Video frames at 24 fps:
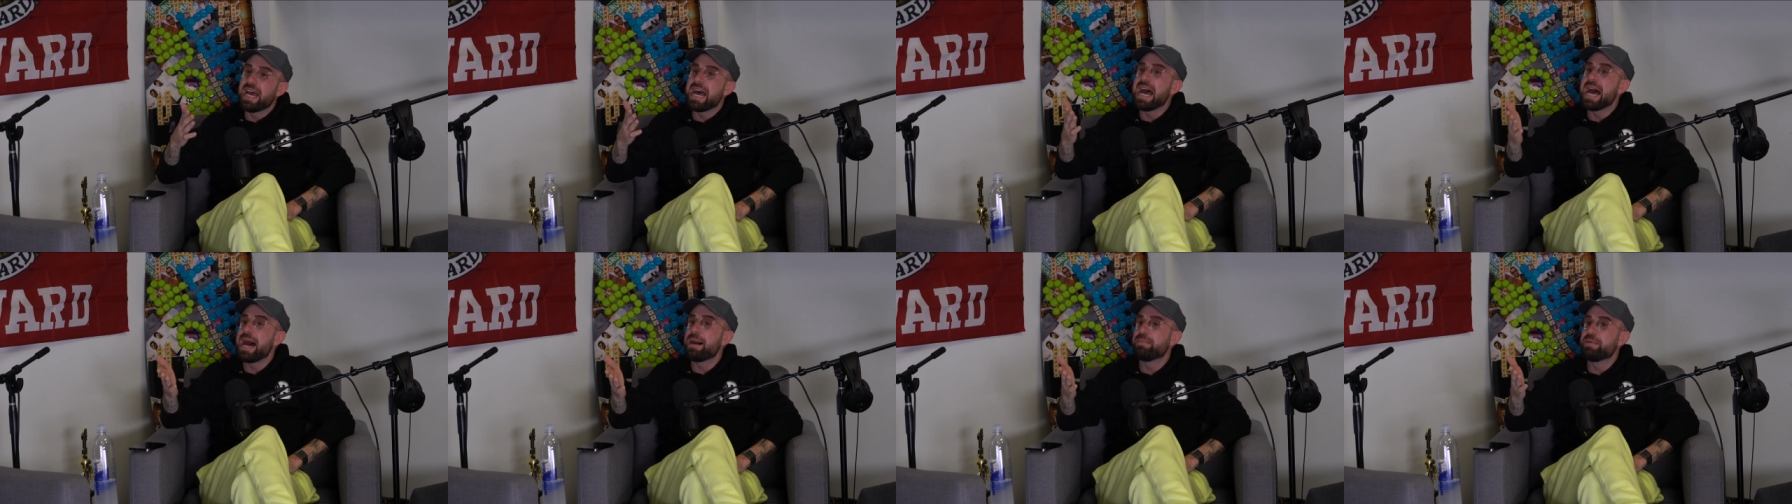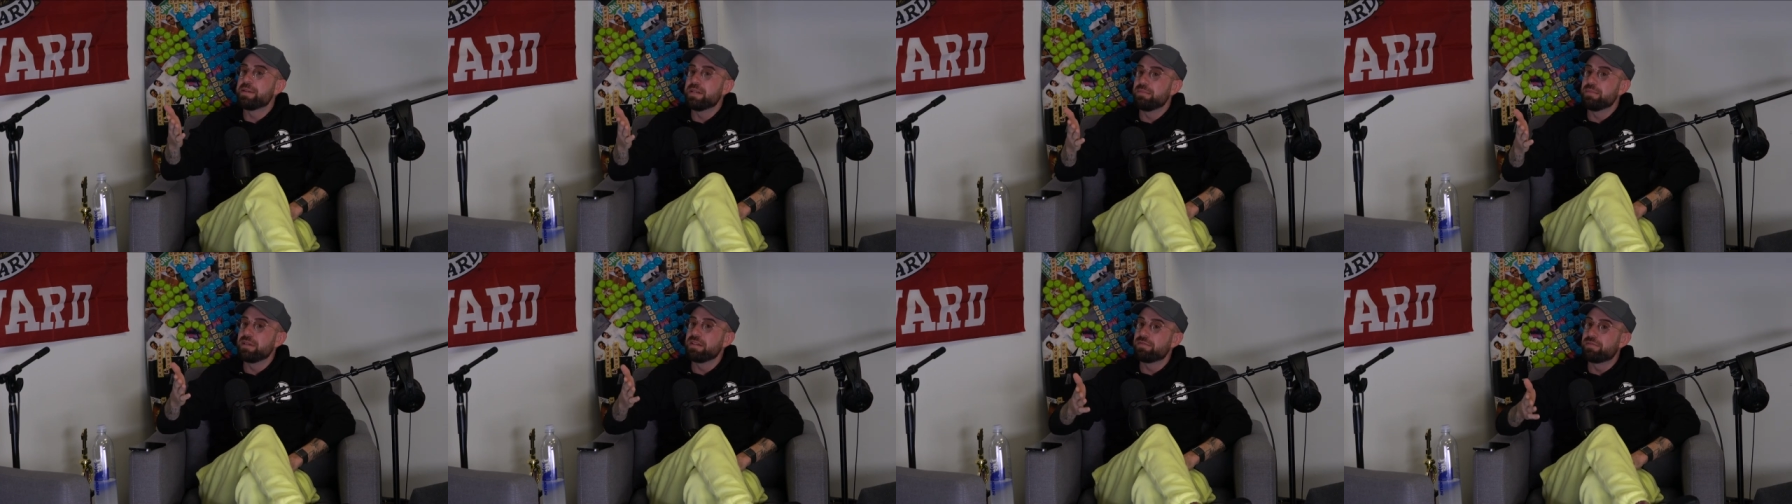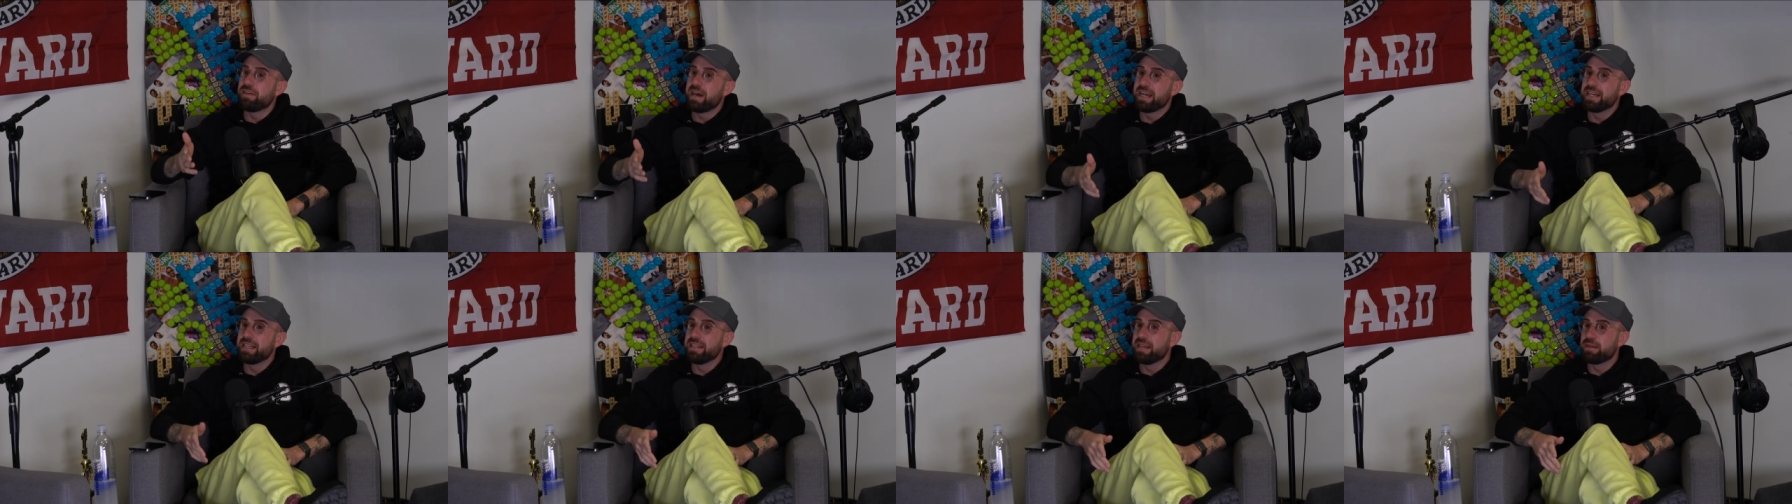happened to be
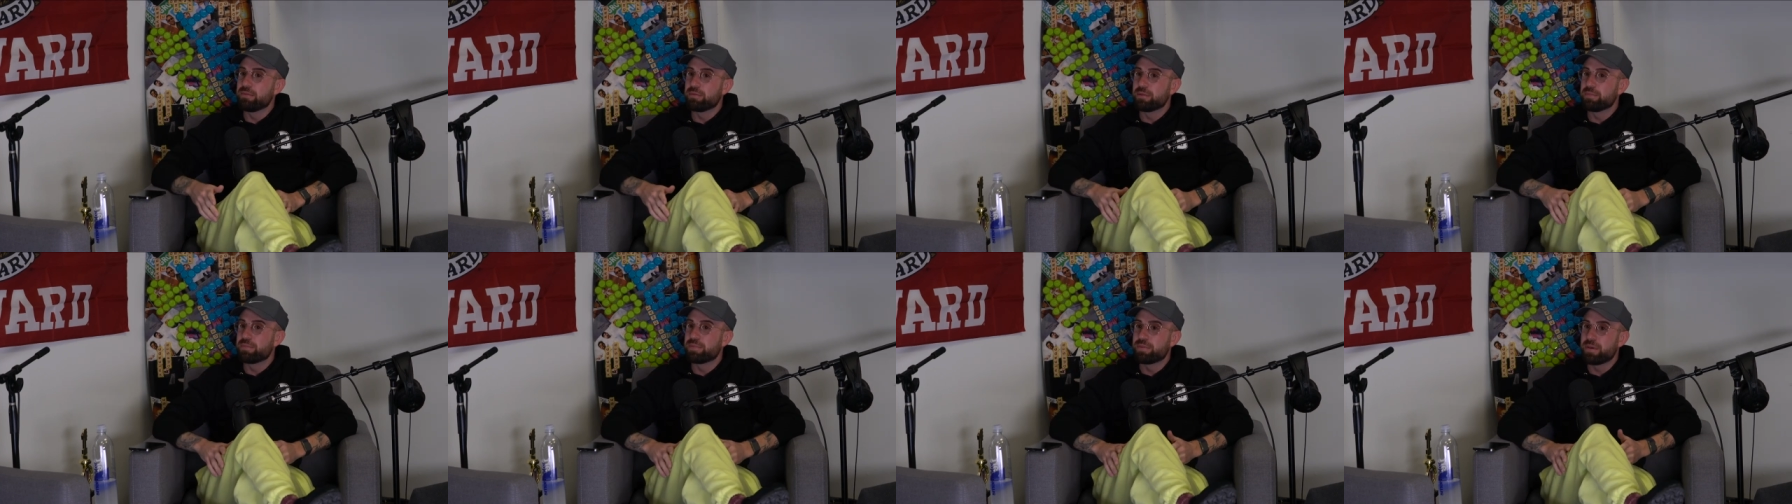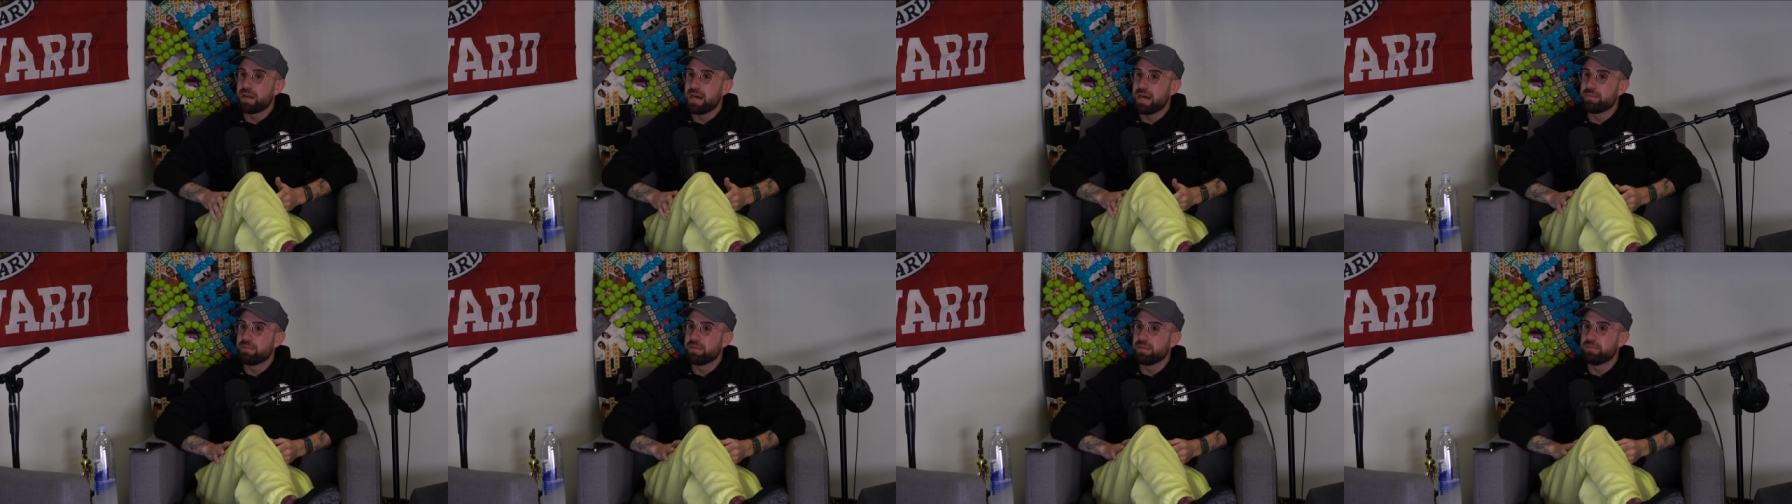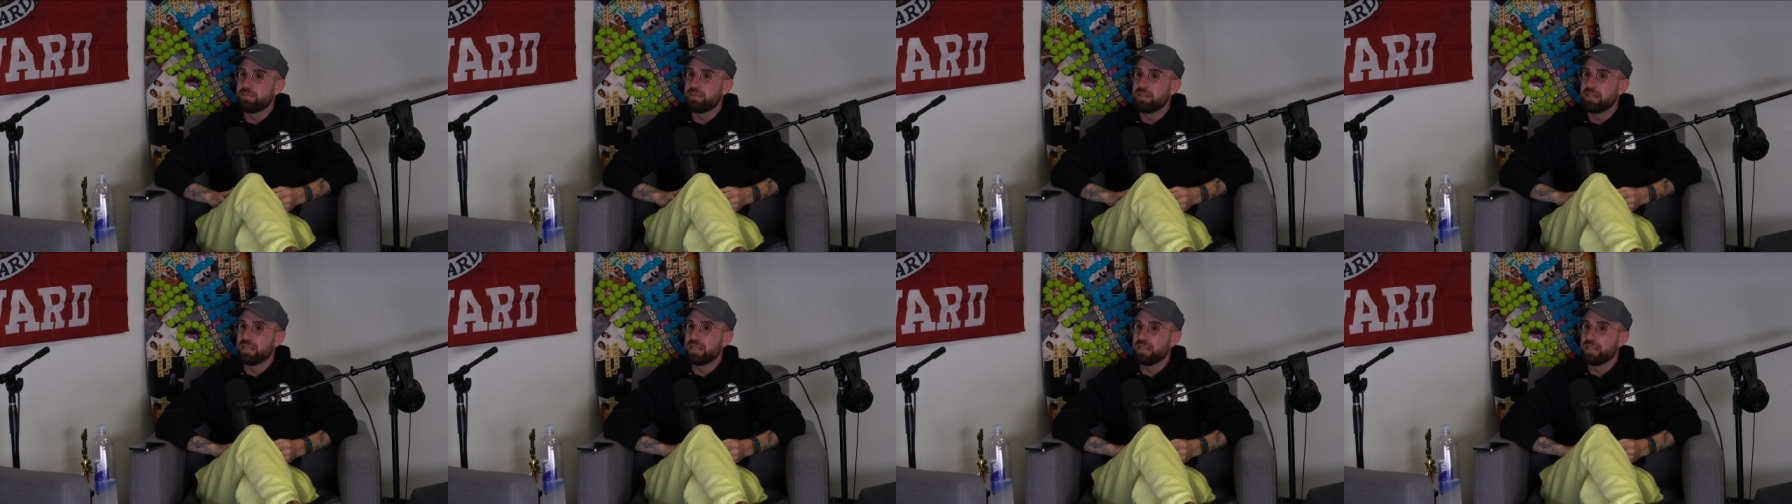fighting there were
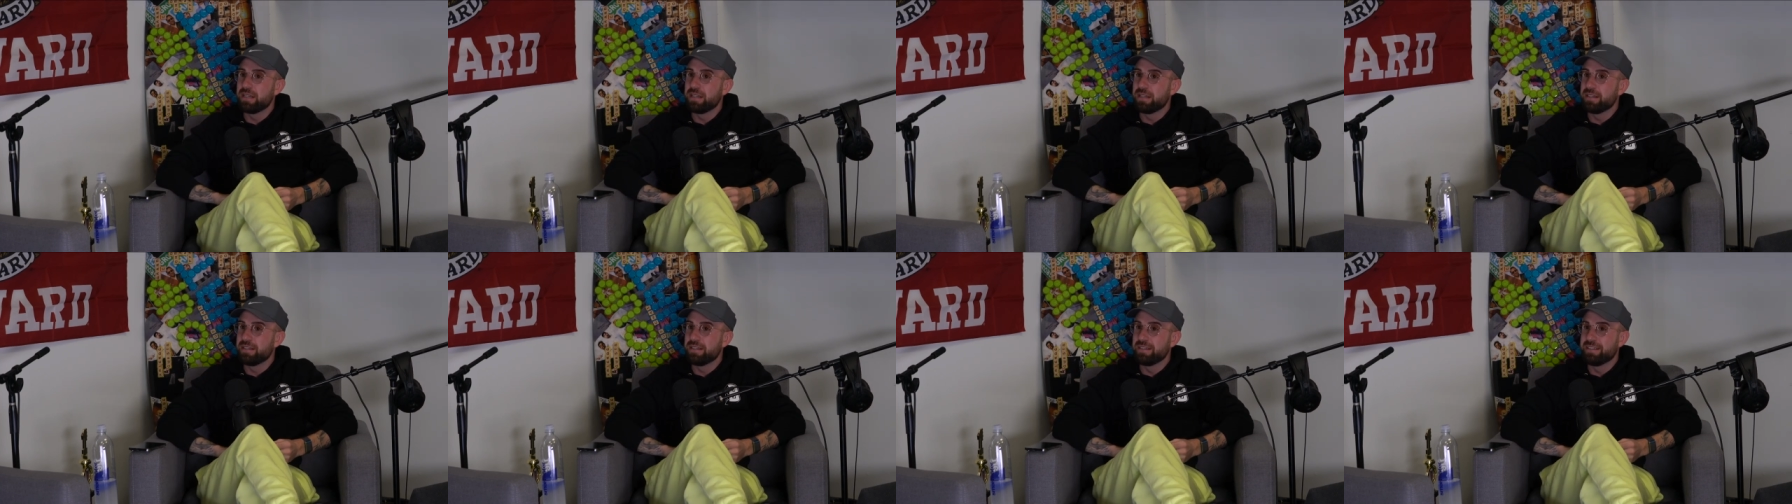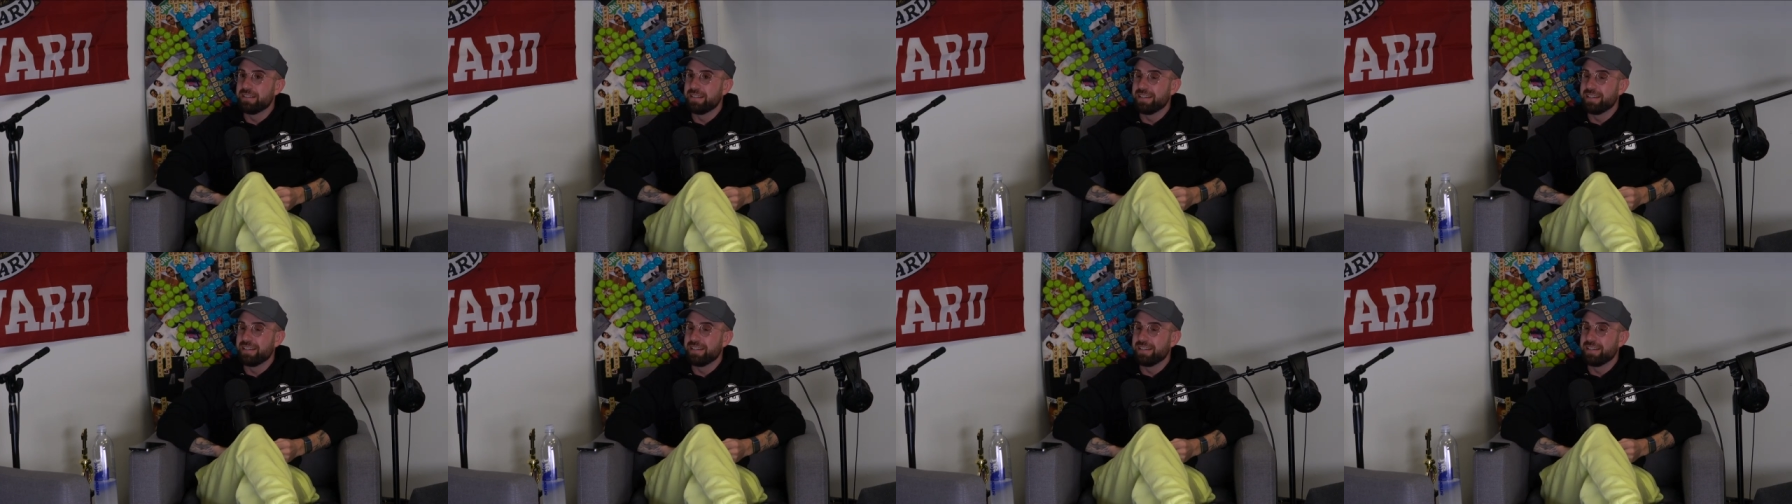probably. Uh,